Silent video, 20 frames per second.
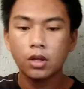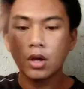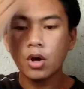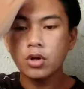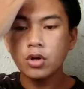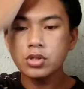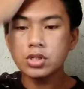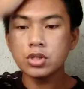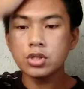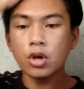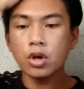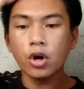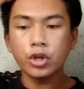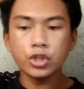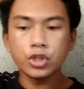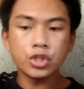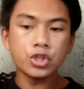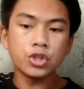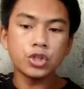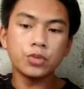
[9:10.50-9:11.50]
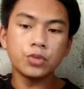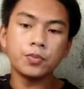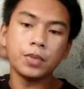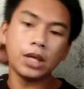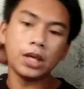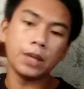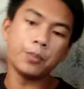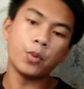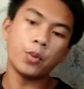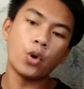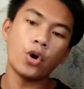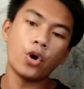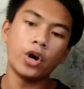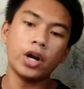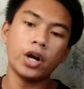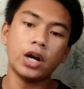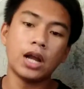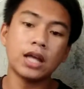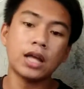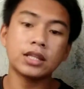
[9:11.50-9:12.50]
Also, you should be
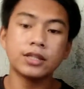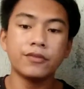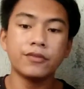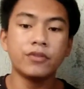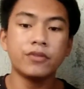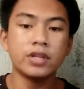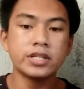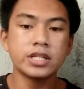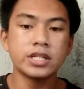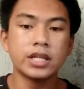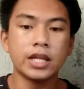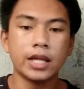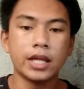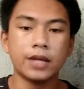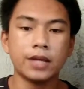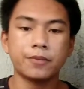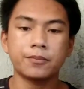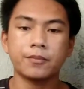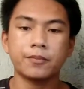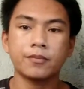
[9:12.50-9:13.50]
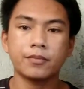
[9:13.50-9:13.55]
more active listening.